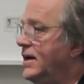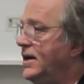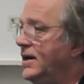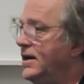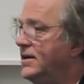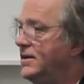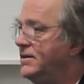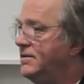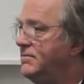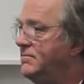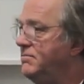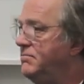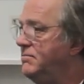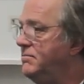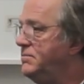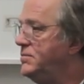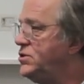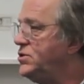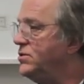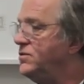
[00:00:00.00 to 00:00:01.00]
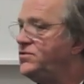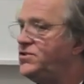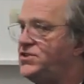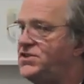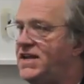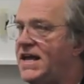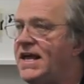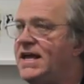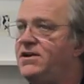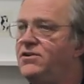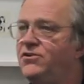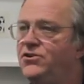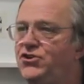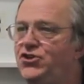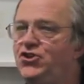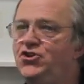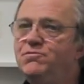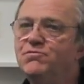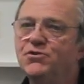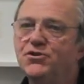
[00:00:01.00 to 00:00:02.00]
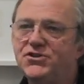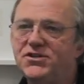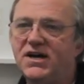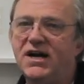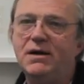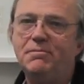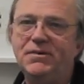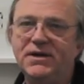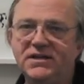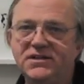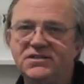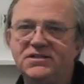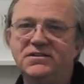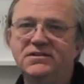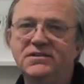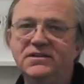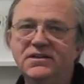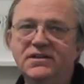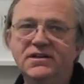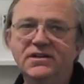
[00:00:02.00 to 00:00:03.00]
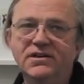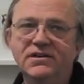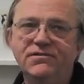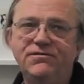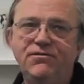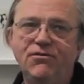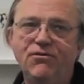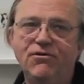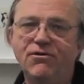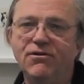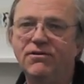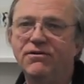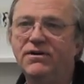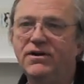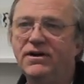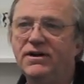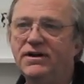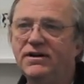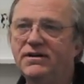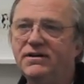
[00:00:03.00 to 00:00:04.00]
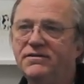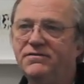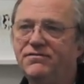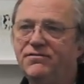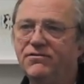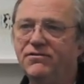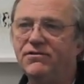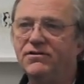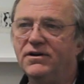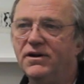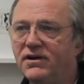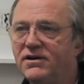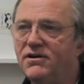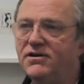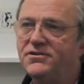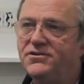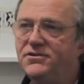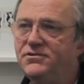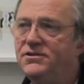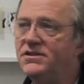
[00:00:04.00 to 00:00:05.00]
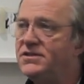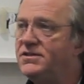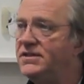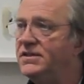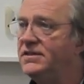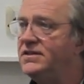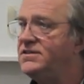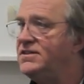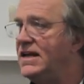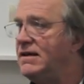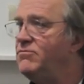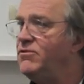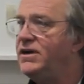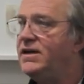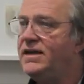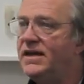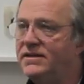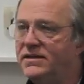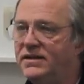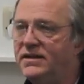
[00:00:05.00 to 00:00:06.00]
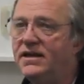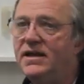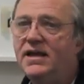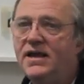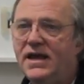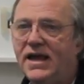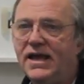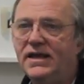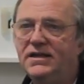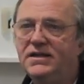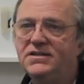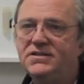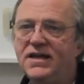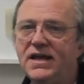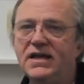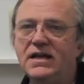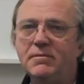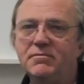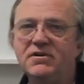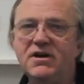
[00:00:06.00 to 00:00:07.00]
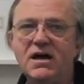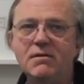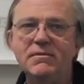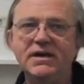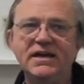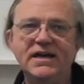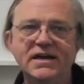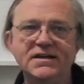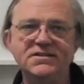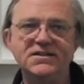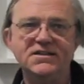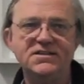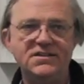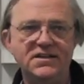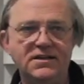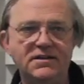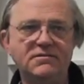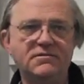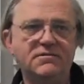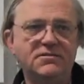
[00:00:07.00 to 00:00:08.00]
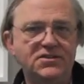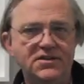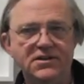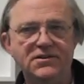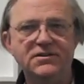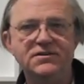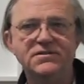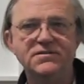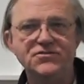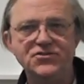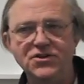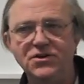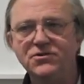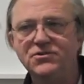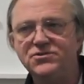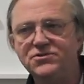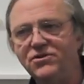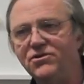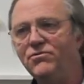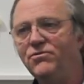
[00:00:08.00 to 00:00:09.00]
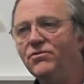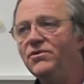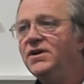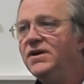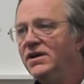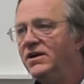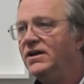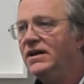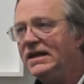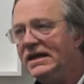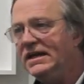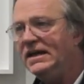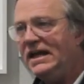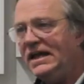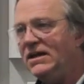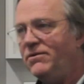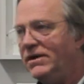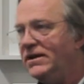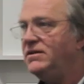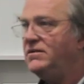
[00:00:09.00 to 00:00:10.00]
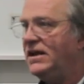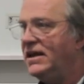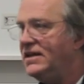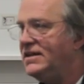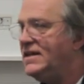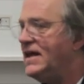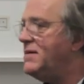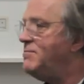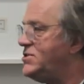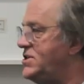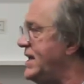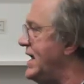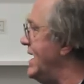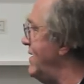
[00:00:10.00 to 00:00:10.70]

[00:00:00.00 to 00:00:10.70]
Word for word: uh, sort of standard humor topics for, uh, for a cartoonist in the same way, again, that any stand-up comic has a set series of jokes or, anyway, attempts to